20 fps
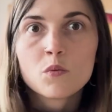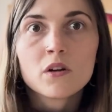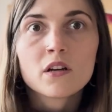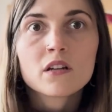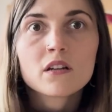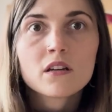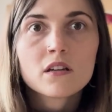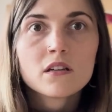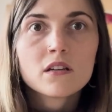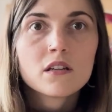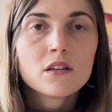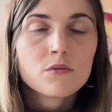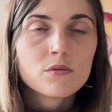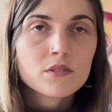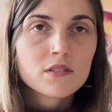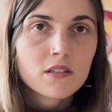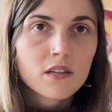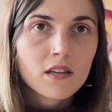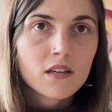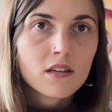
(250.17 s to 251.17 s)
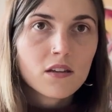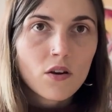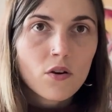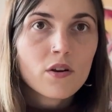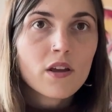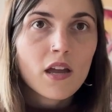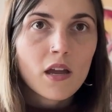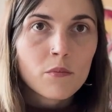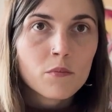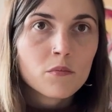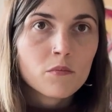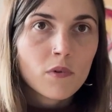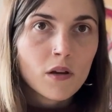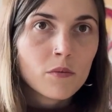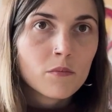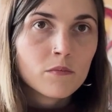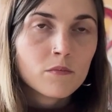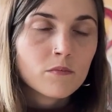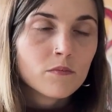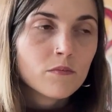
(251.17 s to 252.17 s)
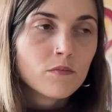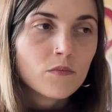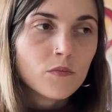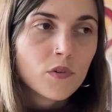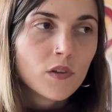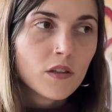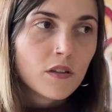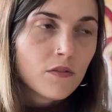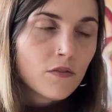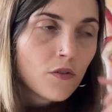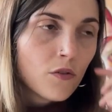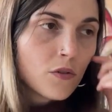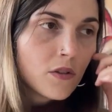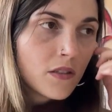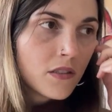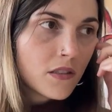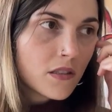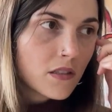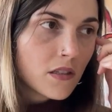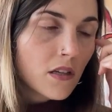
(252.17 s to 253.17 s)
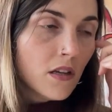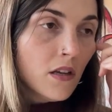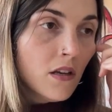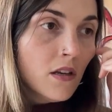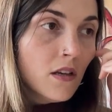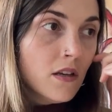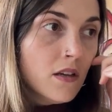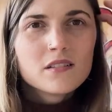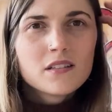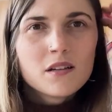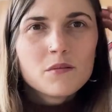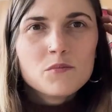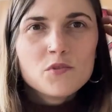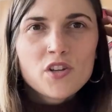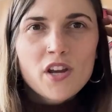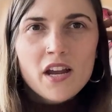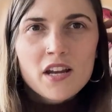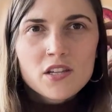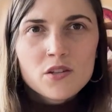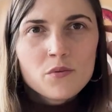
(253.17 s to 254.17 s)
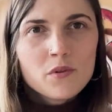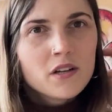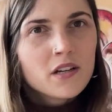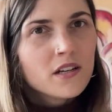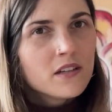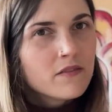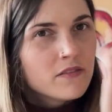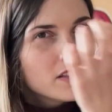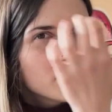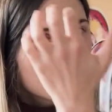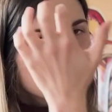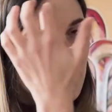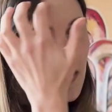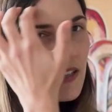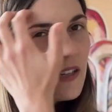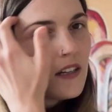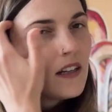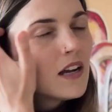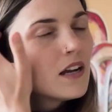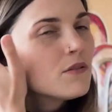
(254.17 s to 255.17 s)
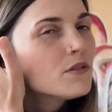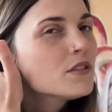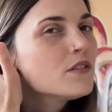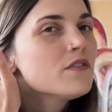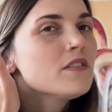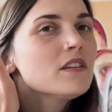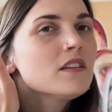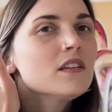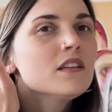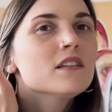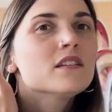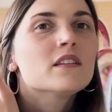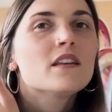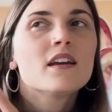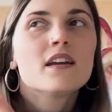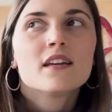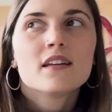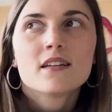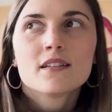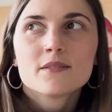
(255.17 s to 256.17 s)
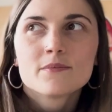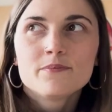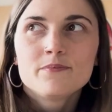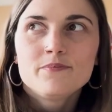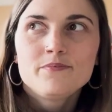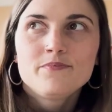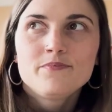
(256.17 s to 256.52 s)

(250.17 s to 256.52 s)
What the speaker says: work. It was okay, I'm really focused. Come January of this year, I was feeling like